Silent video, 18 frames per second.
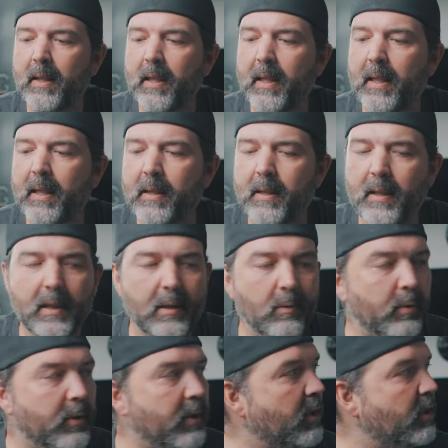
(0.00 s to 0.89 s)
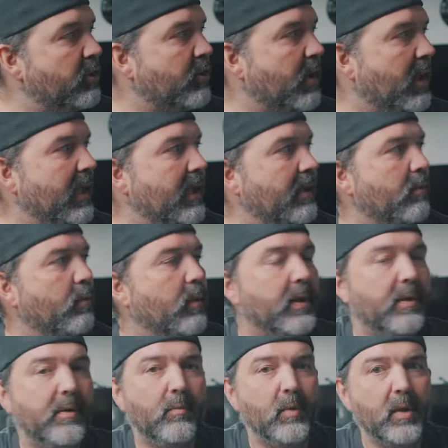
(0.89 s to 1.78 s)
And uh, we're gonna try it
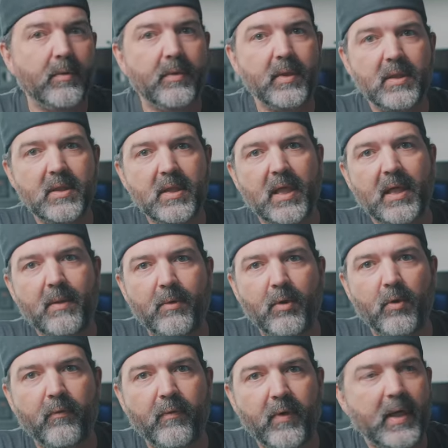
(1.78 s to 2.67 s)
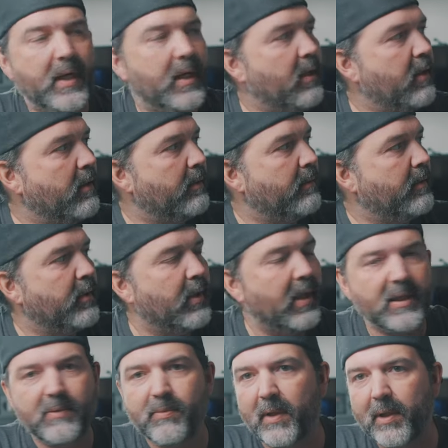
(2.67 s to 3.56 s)
with, well, this camera over here. You
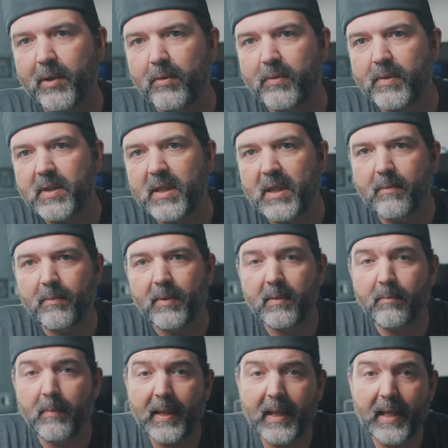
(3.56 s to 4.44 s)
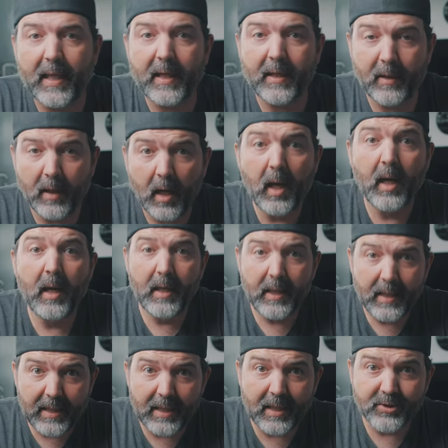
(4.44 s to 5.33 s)
guys probably don't see it, but my Canon
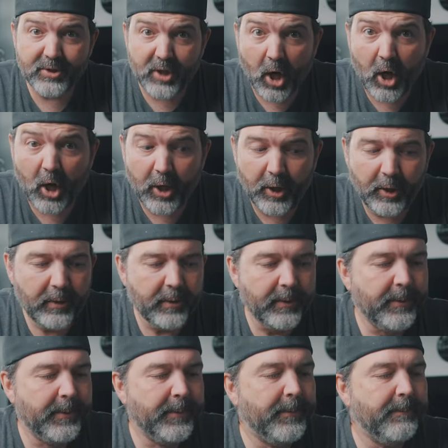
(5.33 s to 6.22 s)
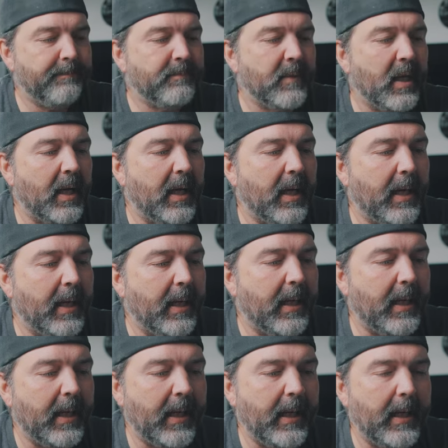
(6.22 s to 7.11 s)
E O S R
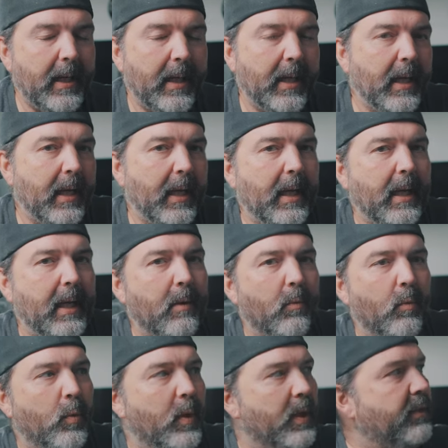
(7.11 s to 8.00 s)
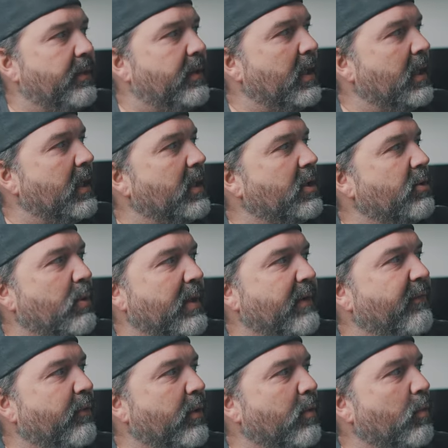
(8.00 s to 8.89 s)
uh, with the
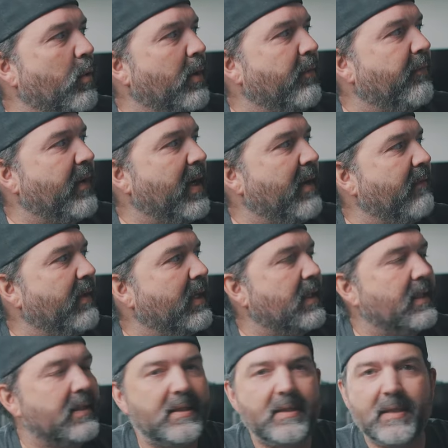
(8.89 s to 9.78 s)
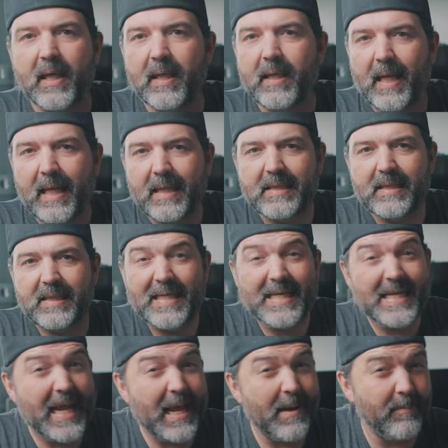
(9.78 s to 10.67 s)
twenty-four to one oh five, like I said, S
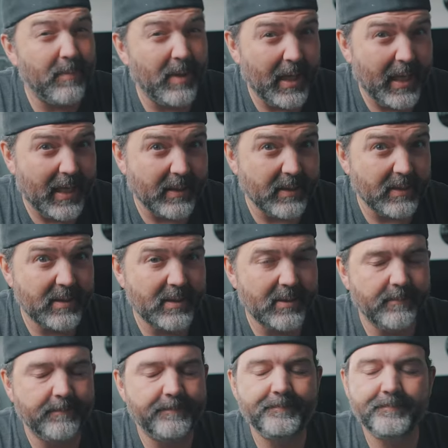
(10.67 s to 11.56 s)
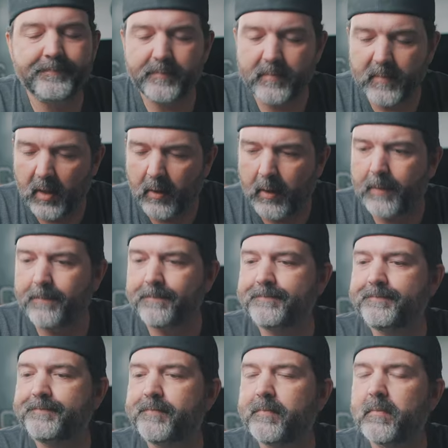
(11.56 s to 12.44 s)
T M lens. All right,
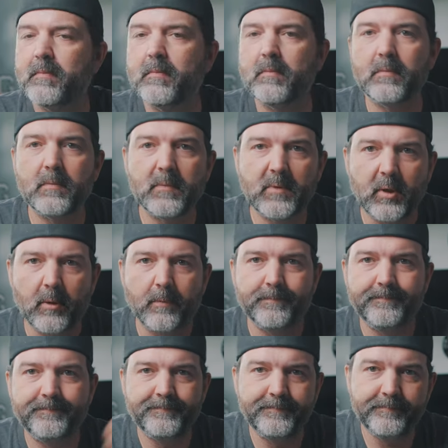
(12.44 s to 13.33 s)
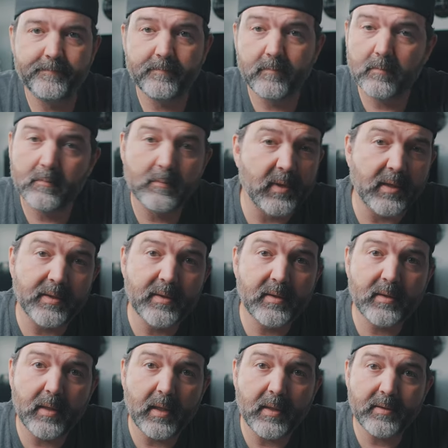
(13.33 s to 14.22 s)
so
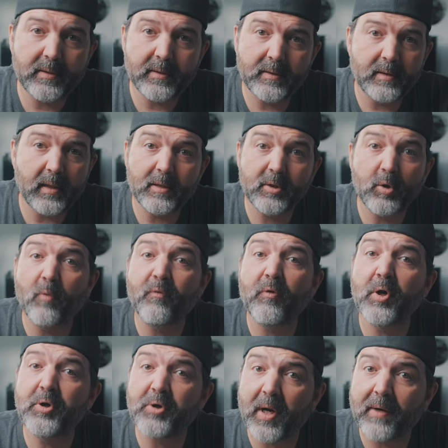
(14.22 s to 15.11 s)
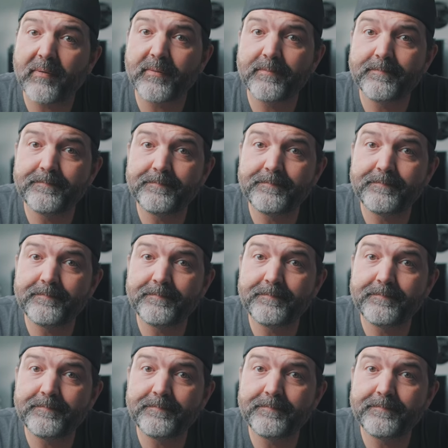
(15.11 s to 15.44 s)
let's let's let's go for a drive.